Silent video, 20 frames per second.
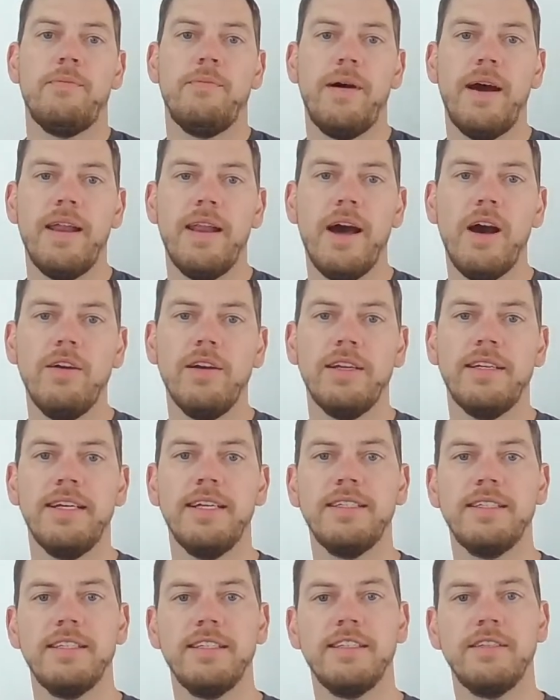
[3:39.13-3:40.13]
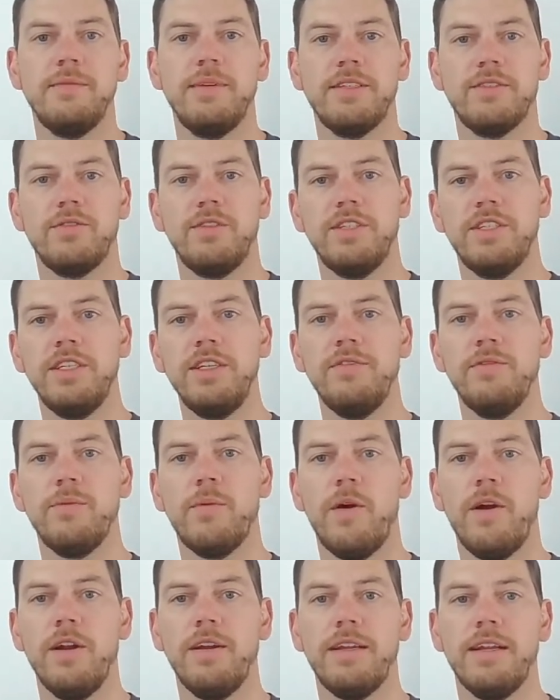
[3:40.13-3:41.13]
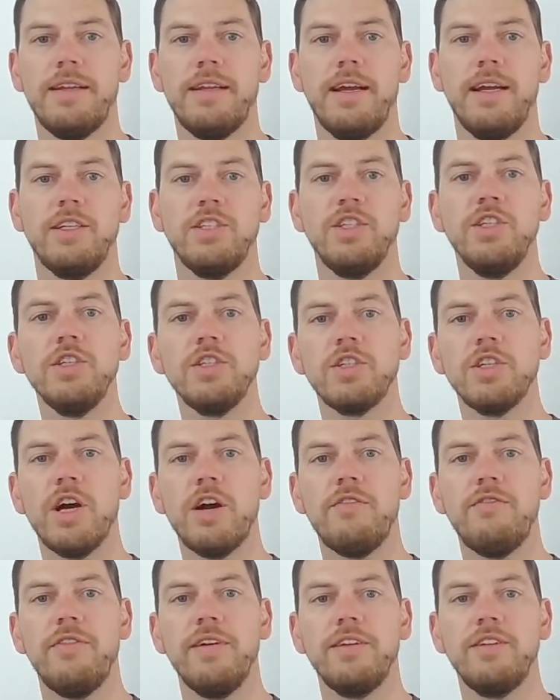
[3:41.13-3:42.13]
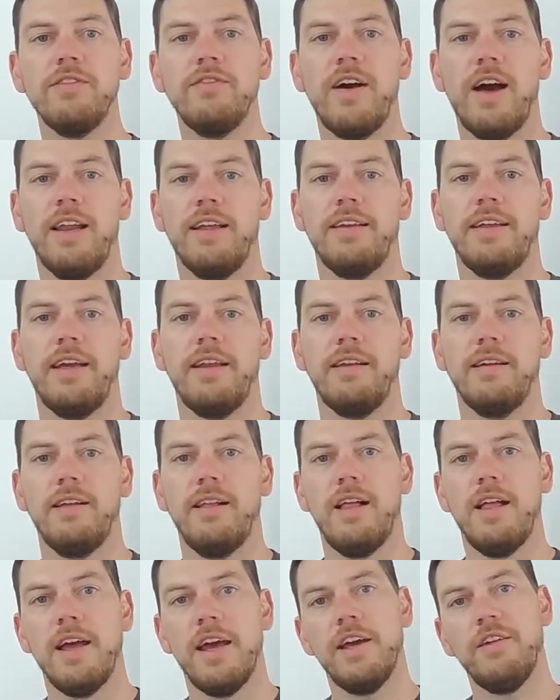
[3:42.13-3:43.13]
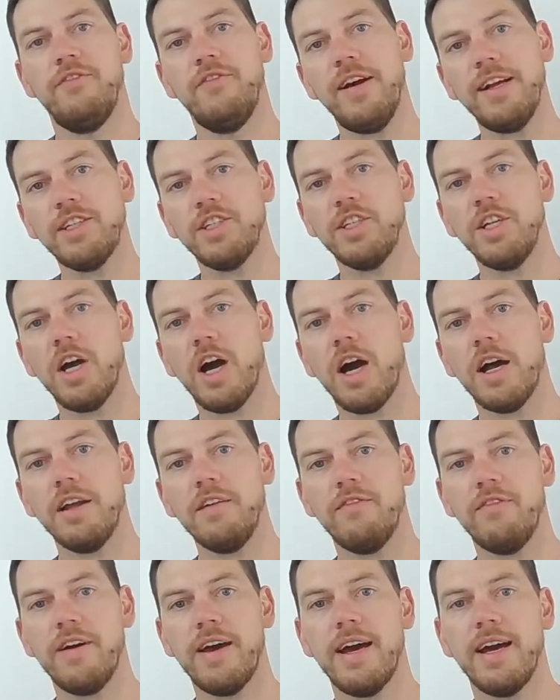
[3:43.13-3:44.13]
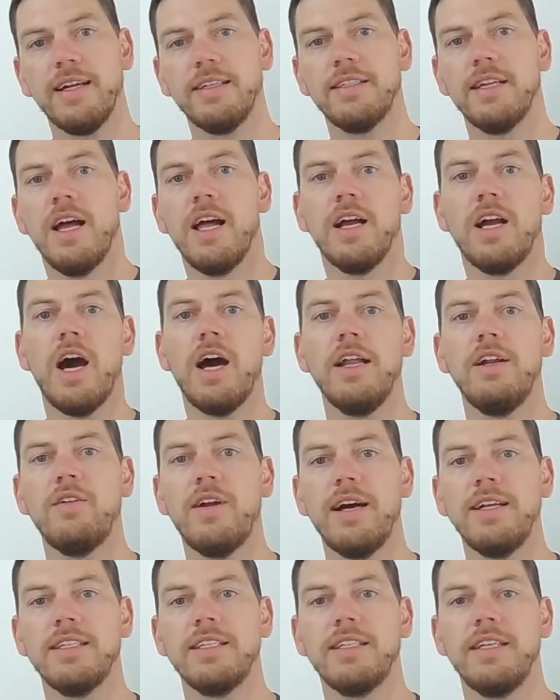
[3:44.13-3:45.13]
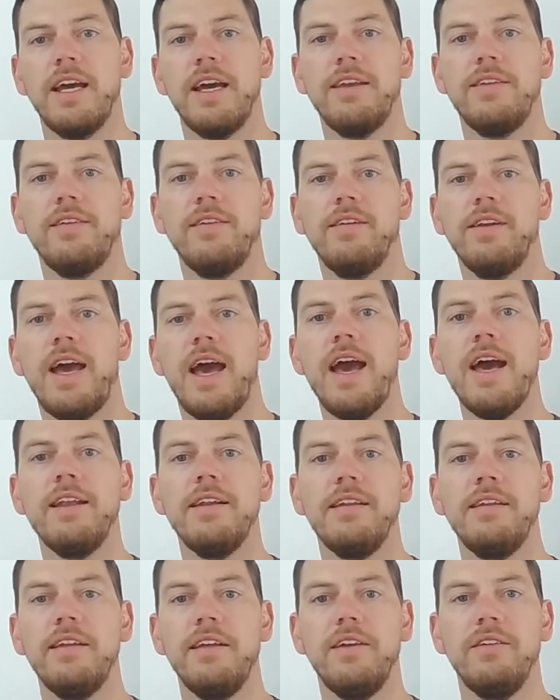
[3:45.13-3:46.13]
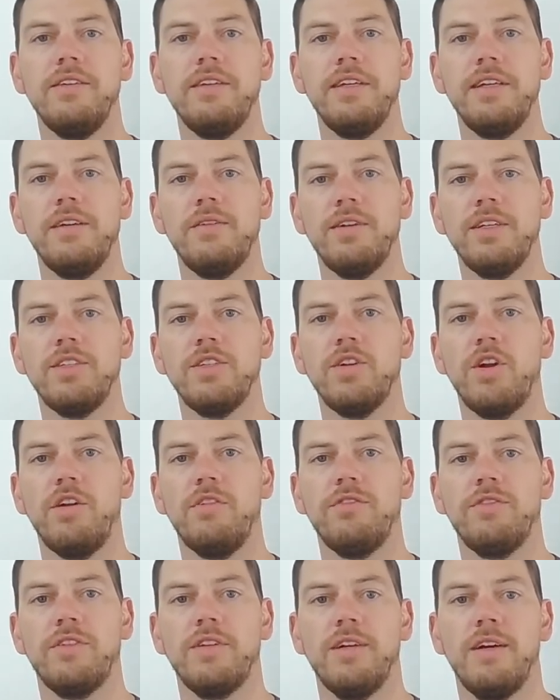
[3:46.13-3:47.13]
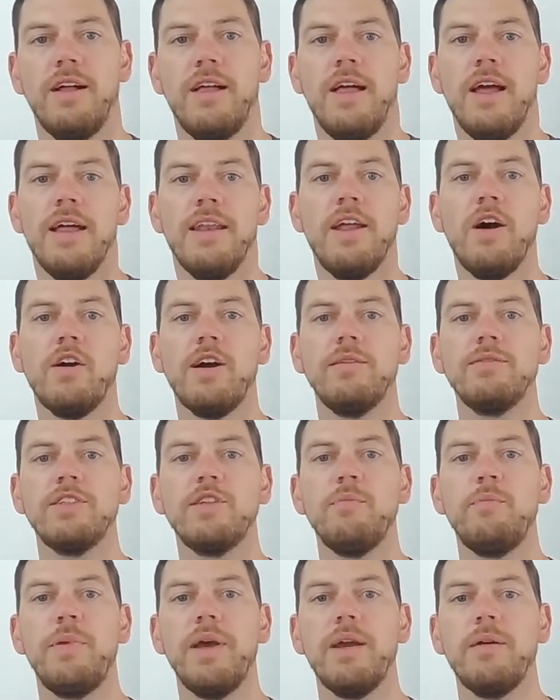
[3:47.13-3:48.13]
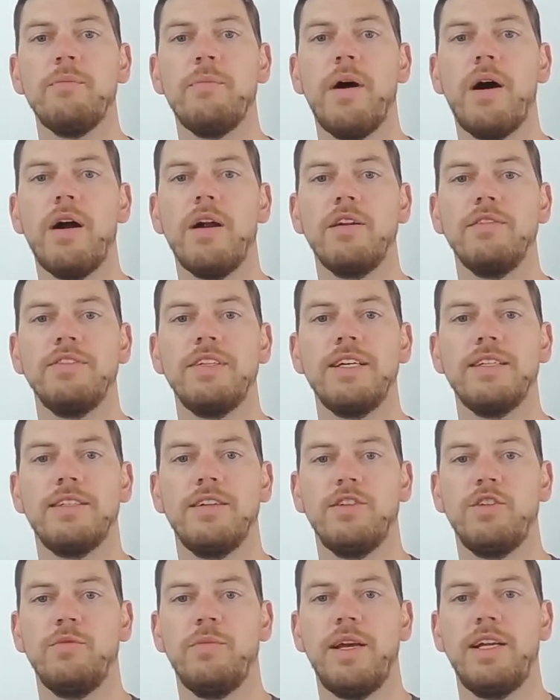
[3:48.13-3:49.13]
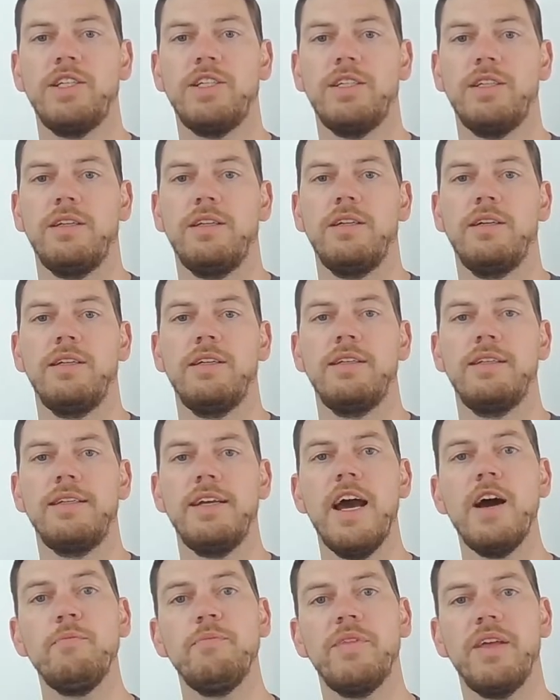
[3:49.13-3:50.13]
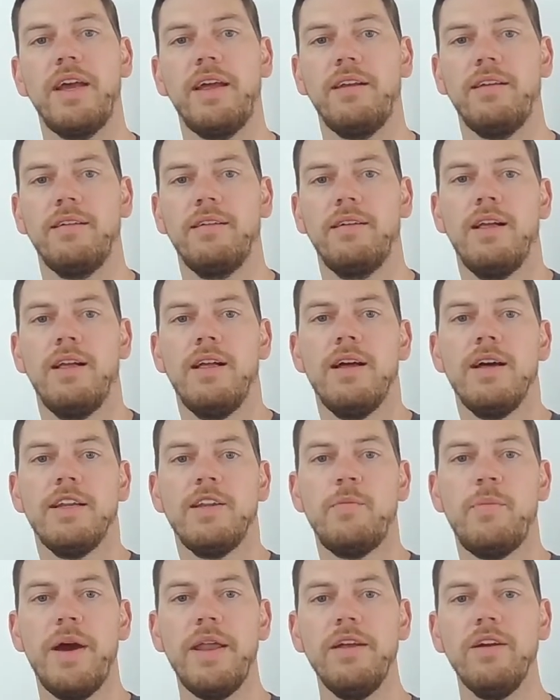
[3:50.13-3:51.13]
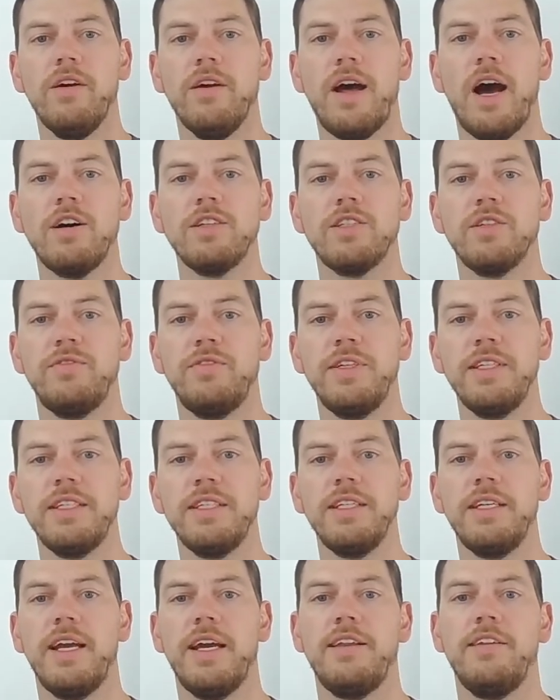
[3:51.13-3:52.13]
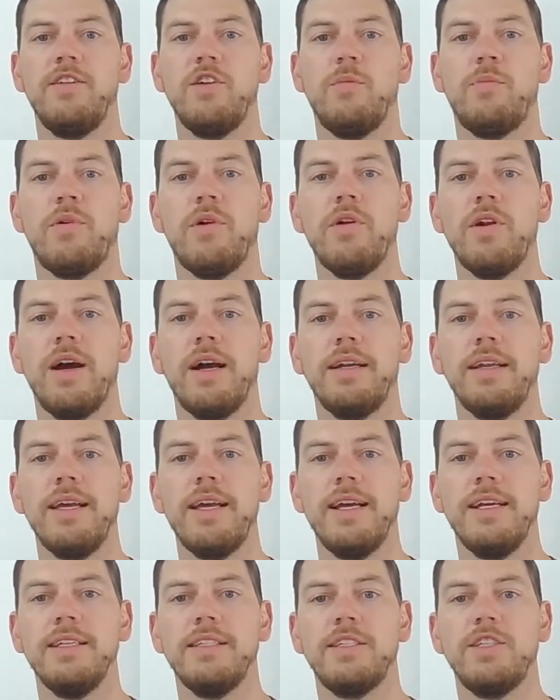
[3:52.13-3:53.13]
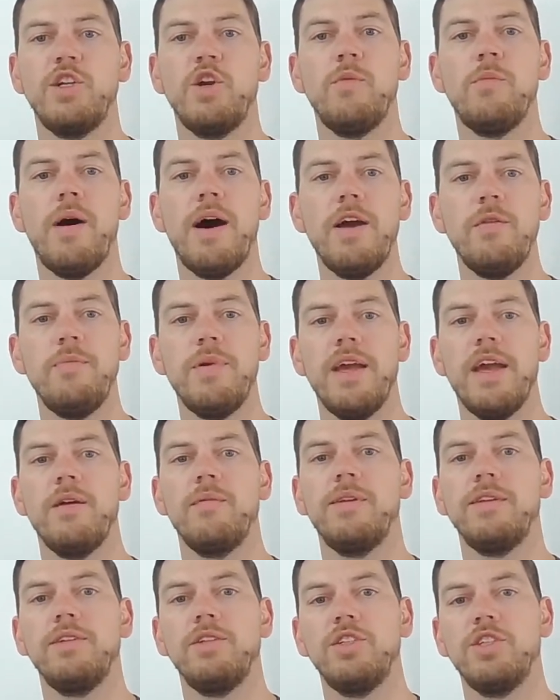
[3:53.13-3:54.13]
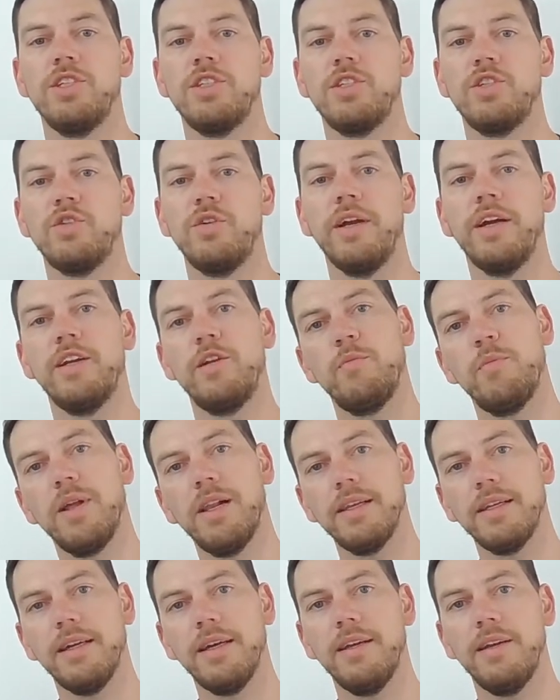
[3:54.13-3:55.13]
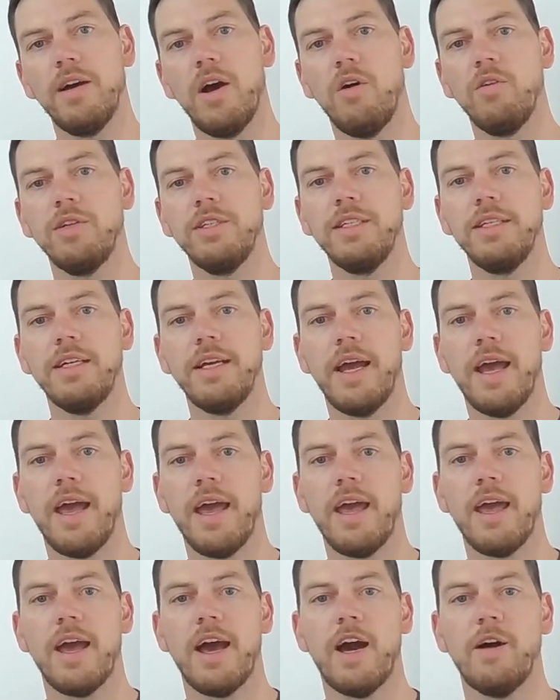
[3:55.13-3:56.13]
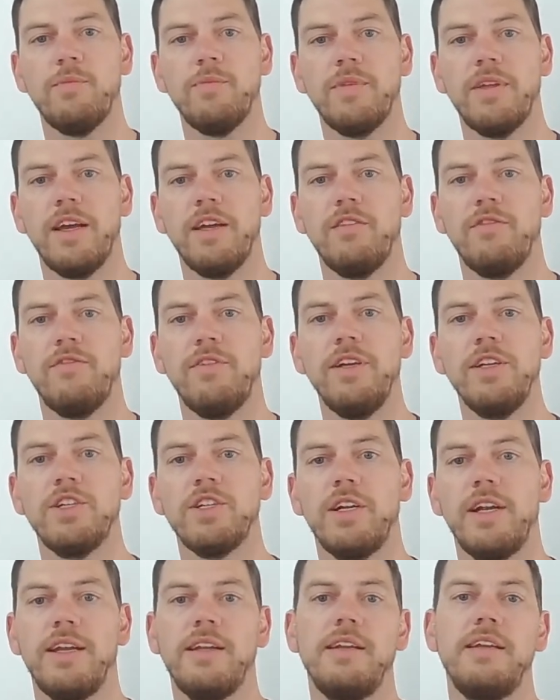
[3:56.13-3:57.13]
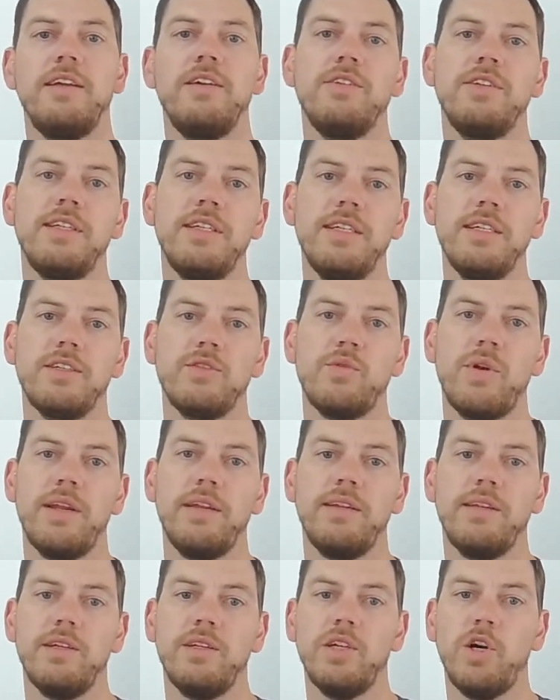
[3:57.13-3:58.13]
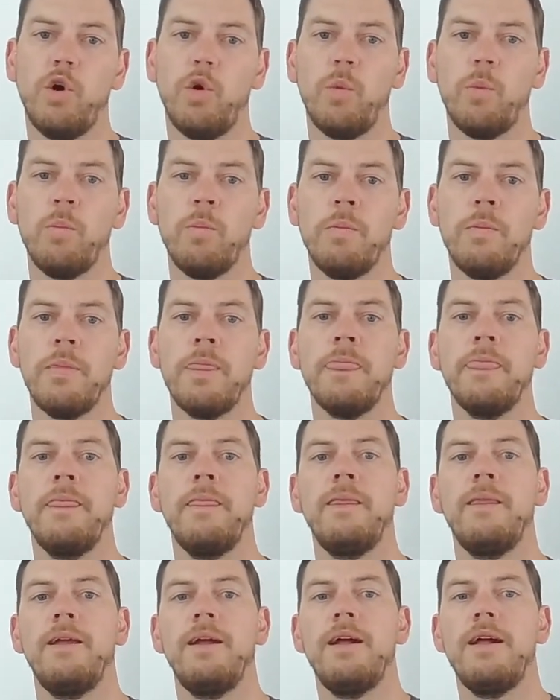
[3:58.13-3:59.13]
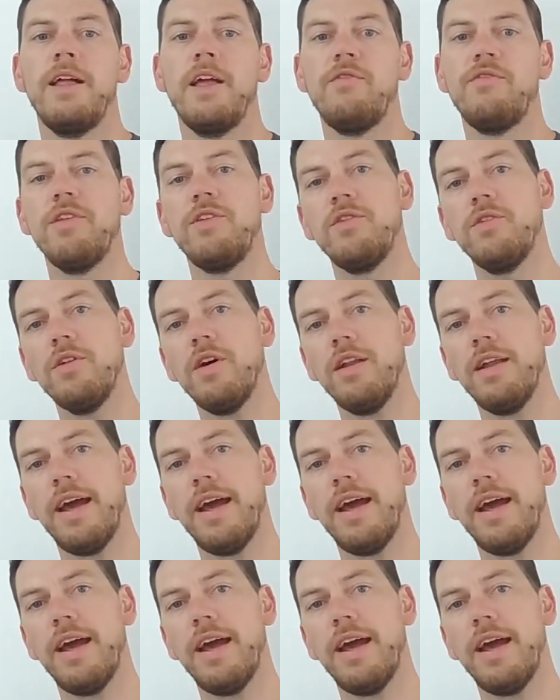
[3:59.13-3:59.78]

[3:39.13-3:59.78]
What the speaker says: by now your test system has received word that there is new software to validate. It fetched the artifacts, got a run scheduled, and a DUT reserved. Now comes the big part of test automation, the update. Depending on how sophisticated your product is, you might be able to just trigger the built-in OTA update feature and the DUT is ready to go. If you do not